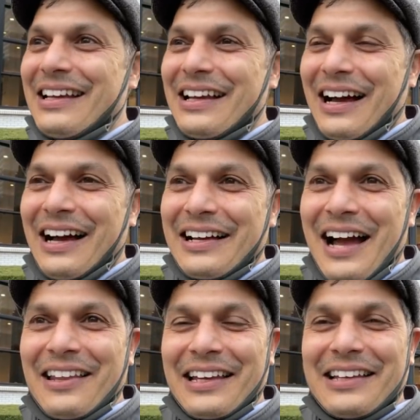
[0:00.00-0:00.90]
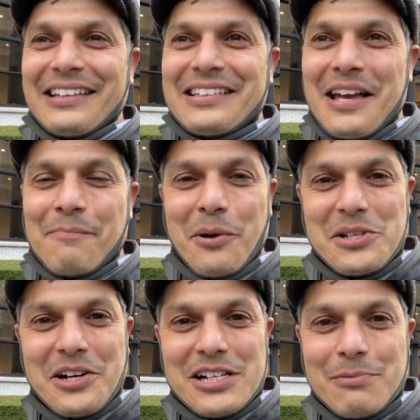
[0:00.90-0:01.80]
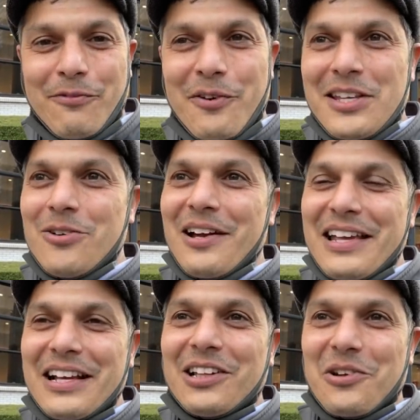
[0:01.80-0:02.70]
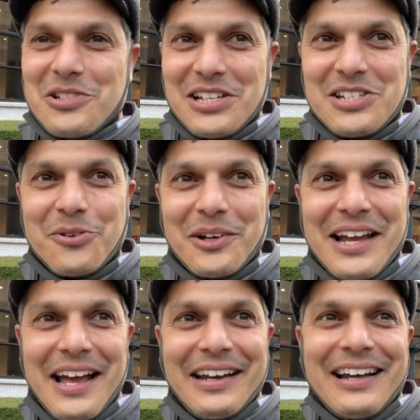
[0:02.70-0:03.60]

uh, got like 10 postcards before UAE closed its door again.